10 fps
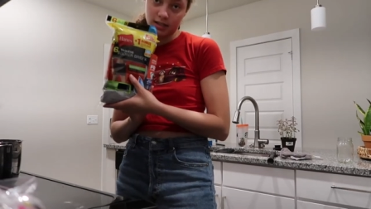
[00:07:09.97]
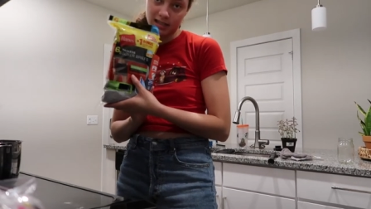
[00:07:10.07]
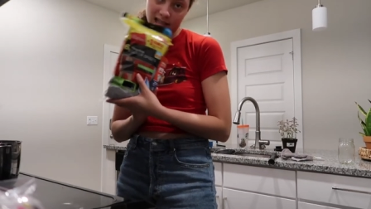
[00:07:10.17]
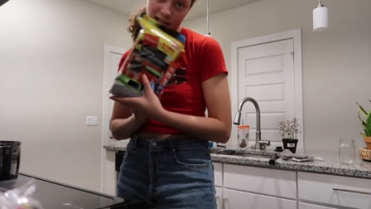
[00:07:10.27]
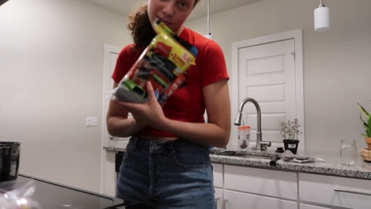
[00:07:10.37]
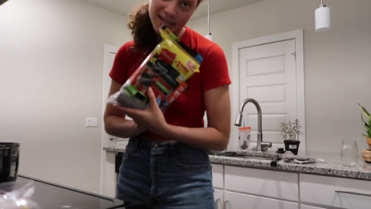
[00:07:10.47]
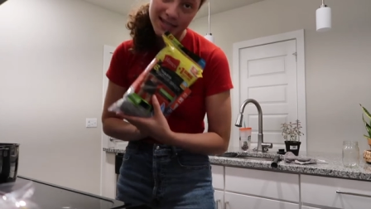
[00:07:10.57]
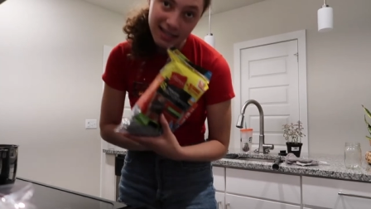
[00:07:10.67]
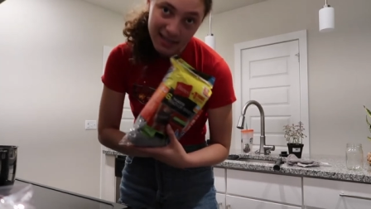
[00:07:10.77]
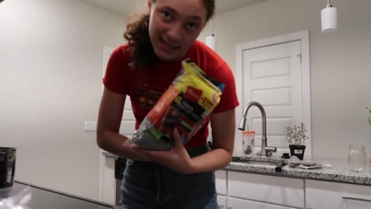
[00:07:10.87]
Says so they were
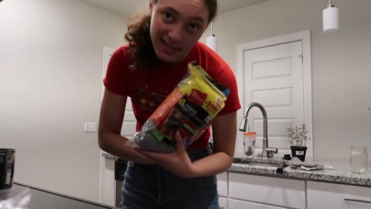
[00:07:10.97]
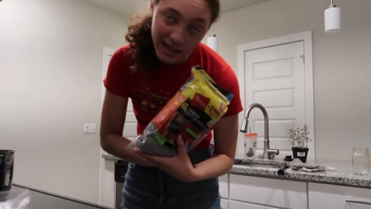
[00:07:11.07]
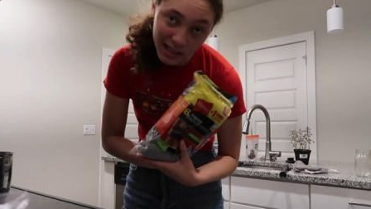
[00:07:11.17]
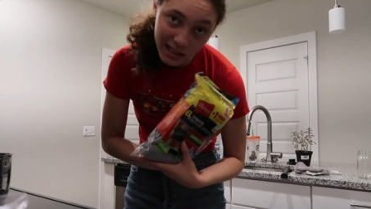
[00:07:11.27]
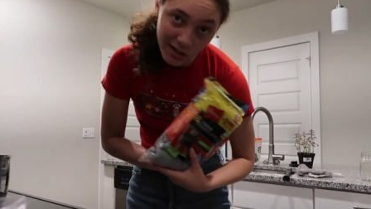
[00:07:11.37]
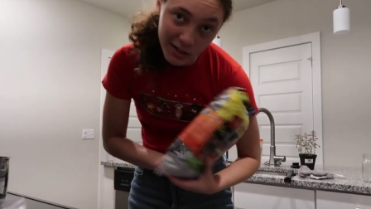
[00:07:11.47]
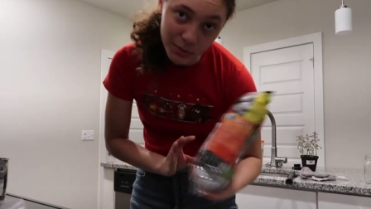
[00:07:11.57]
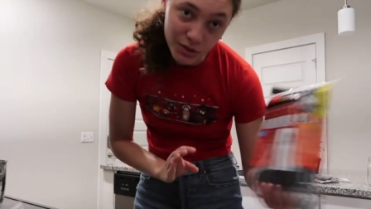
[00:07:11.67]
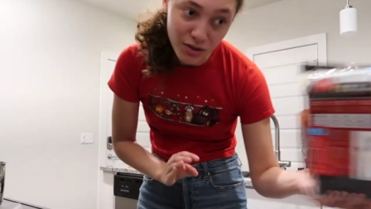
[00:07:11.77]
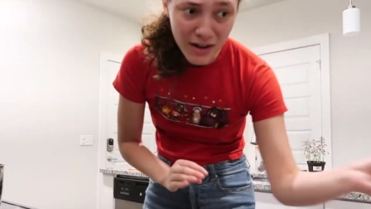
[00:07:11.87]
$16.99,
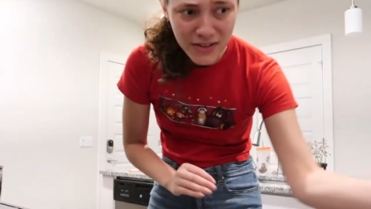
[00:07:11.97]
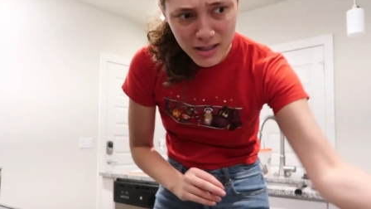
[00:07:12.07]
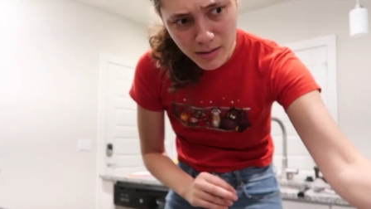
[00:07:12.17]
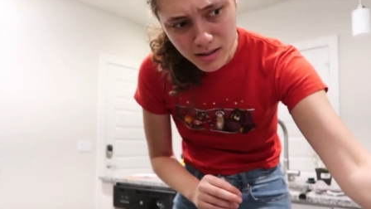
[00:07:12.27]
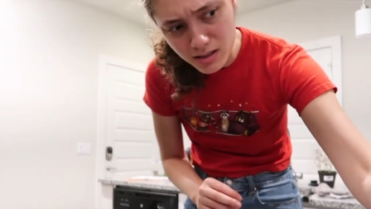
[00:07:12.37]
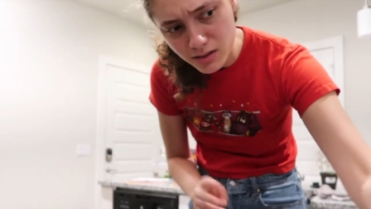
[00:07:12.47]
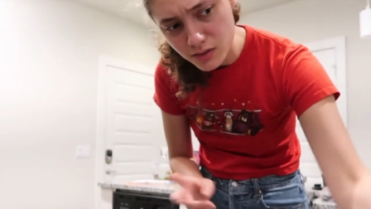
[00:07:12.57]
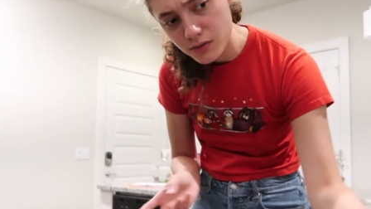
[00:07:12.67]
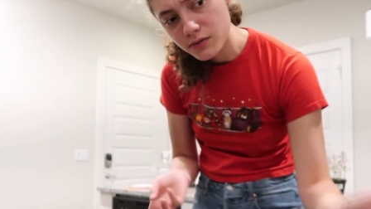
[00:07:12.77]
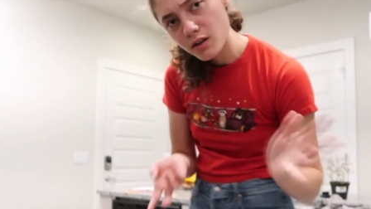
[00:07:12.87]
which is kind of
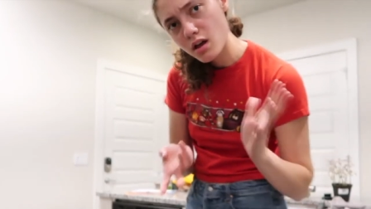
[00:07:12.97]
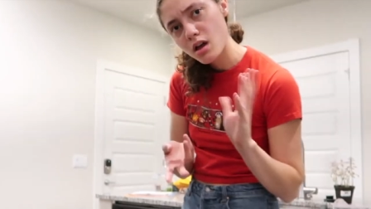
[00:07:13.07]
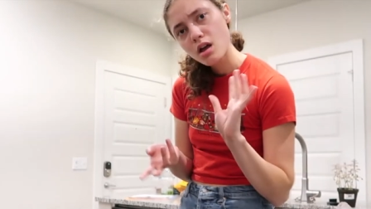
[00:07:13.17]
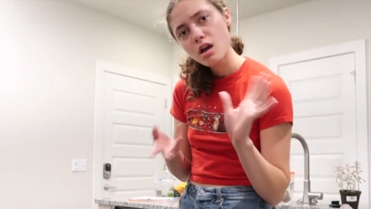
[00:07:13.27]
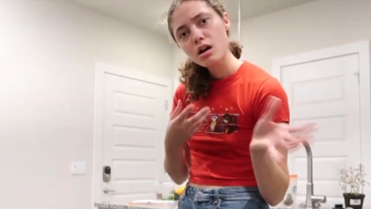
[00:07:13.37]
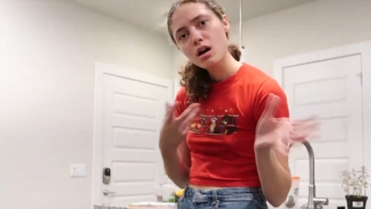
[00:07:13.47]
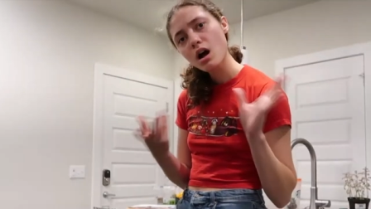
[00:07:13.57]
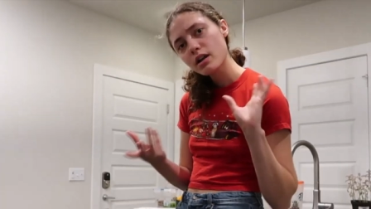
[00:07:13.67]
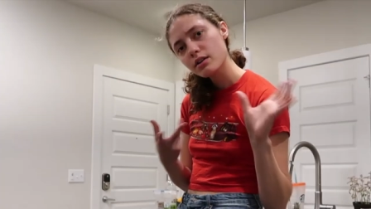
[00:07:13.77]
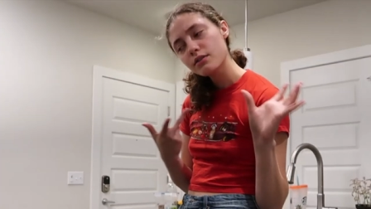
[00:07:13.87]
expensive,
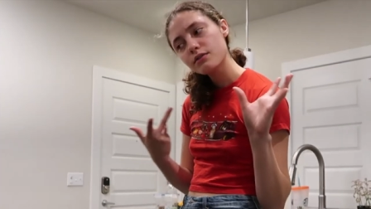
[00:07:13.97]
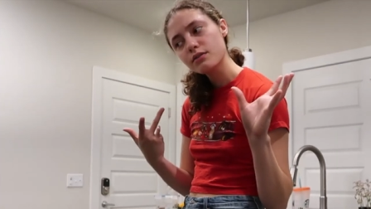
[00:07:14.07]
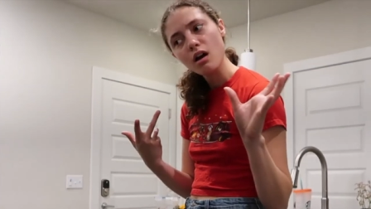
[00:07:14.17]
kind of